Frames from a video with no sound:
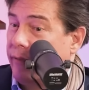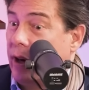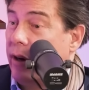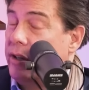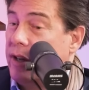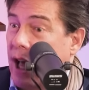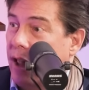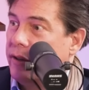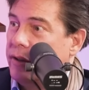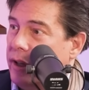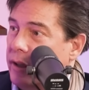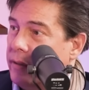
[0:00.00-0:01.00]
very
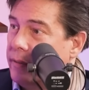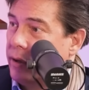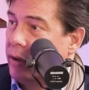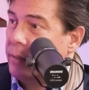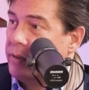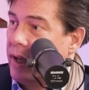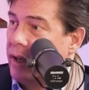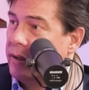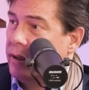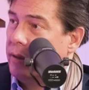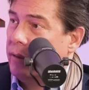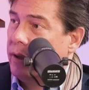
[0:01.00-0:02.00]
challenging circumstance
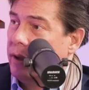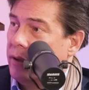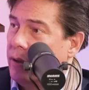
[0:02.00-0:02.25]
that you